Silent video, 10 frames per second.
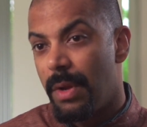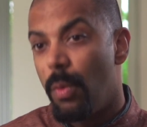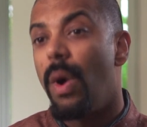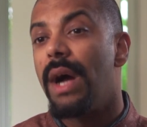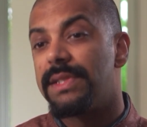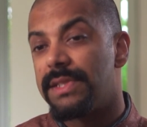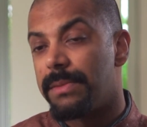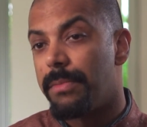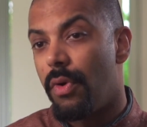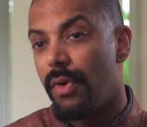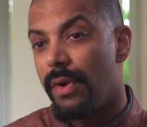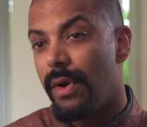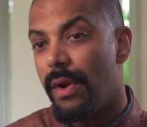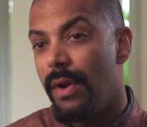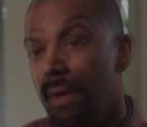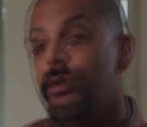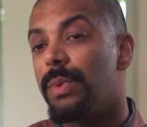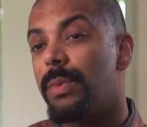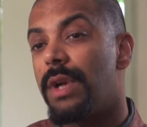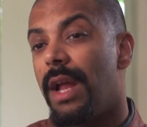Why is this important?
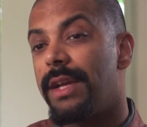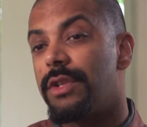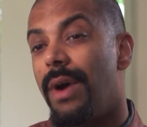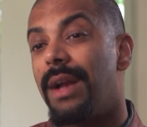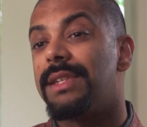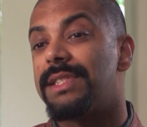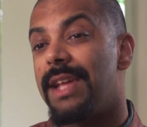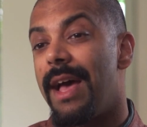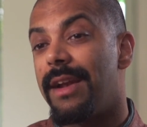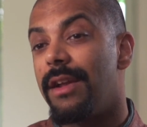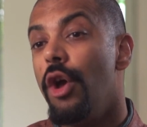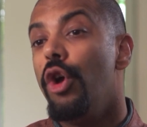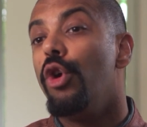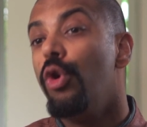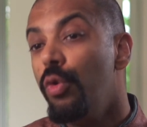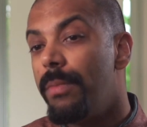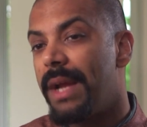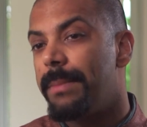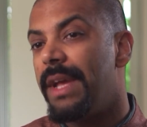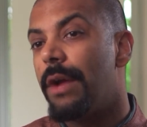We would like to understand who
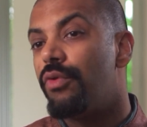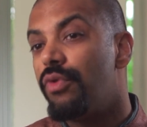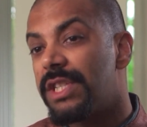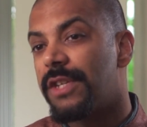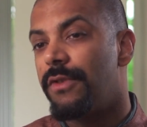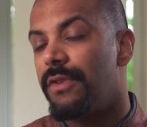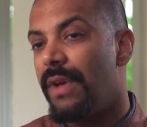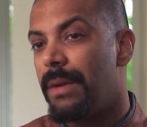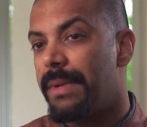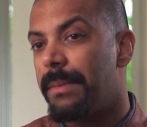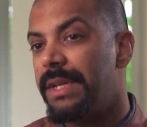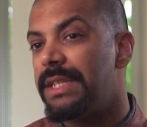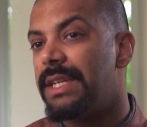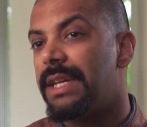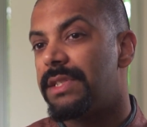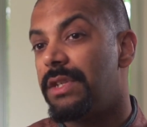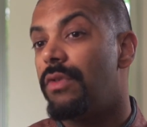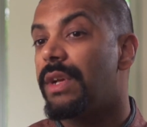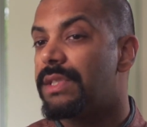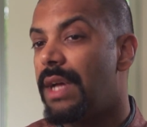might be at risk for developing PTSD
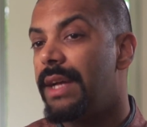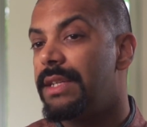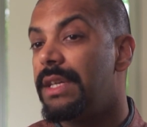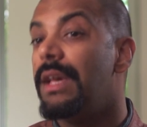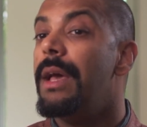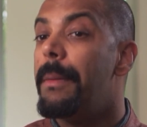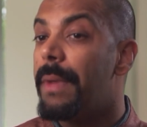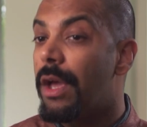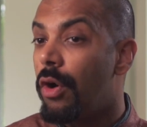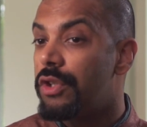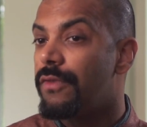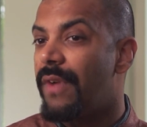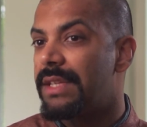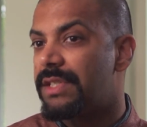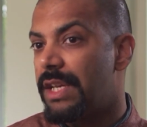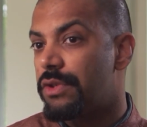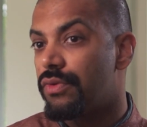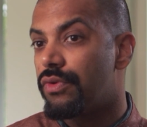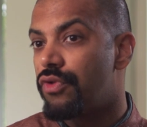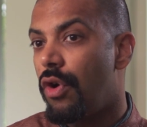or anxiety because of
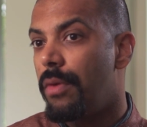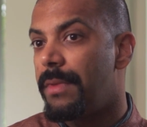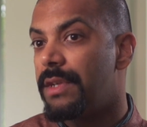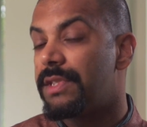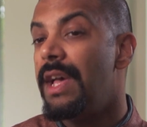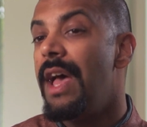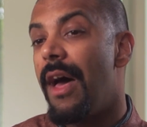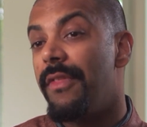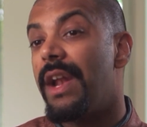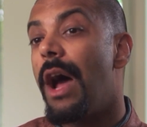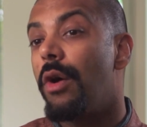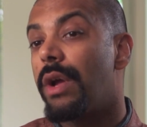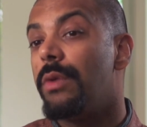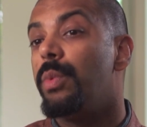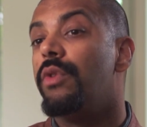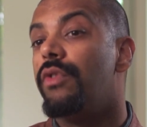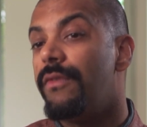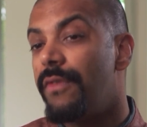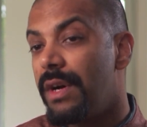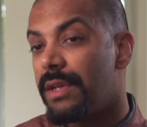ancestral traumas, and then how can we
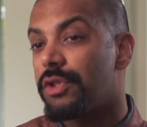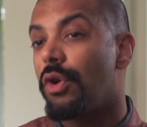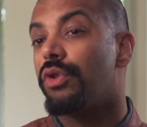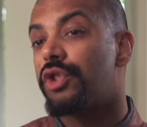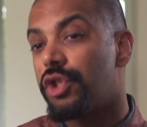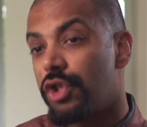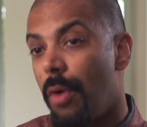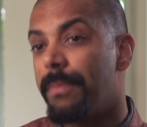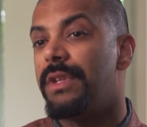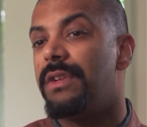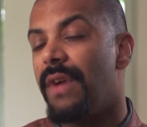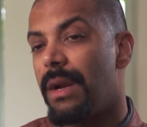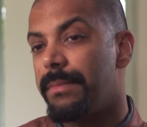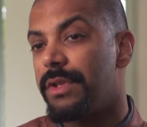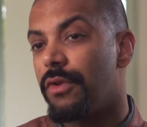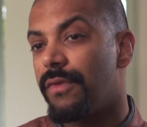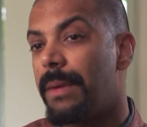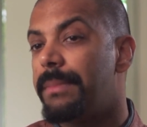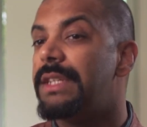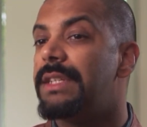reverse or stop the development of
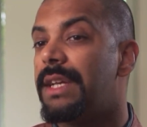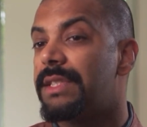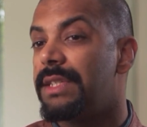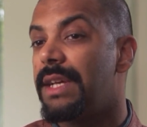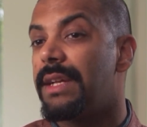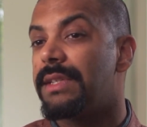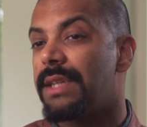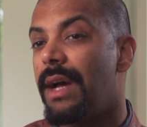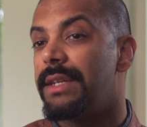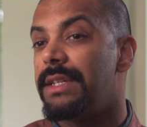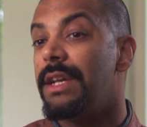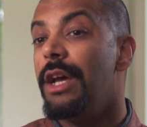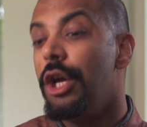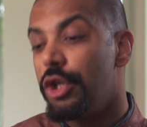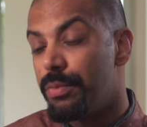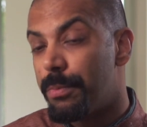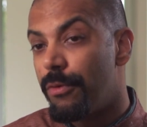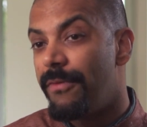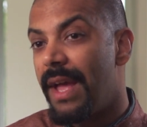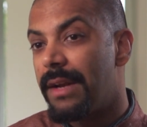that PTSD and anxiety to
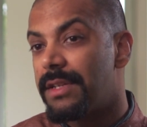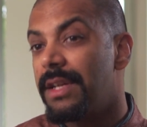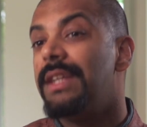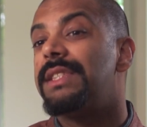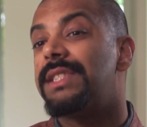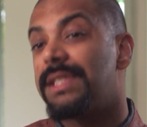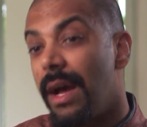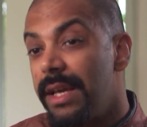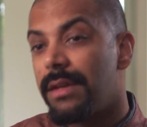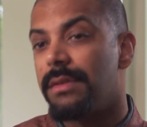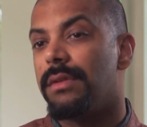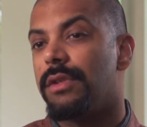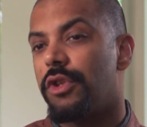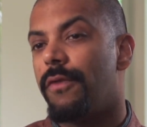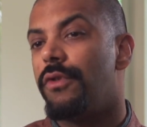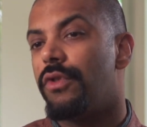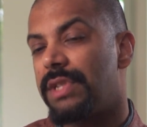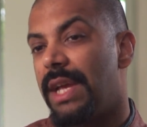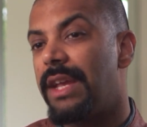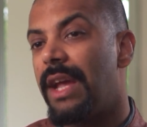prevent cycles of
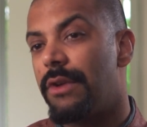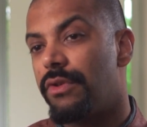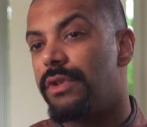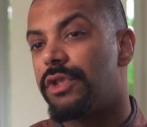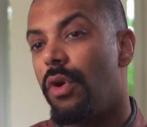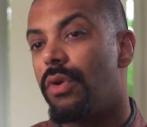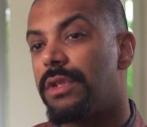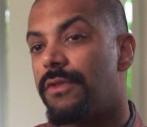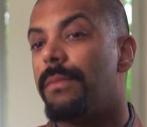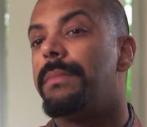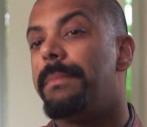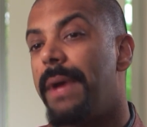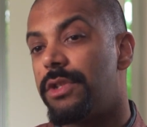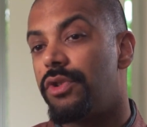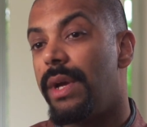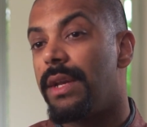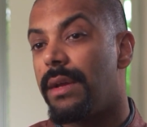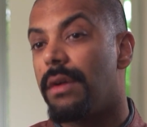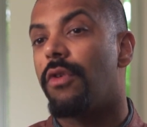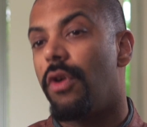neuropsychiatric disorders from
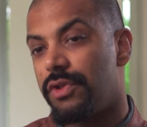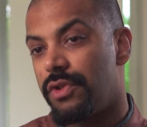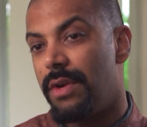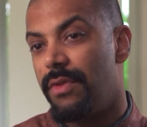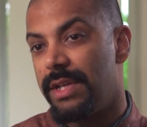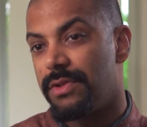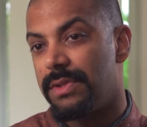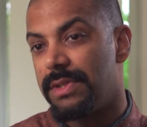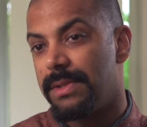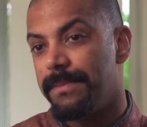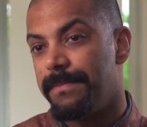perpetuating across generations.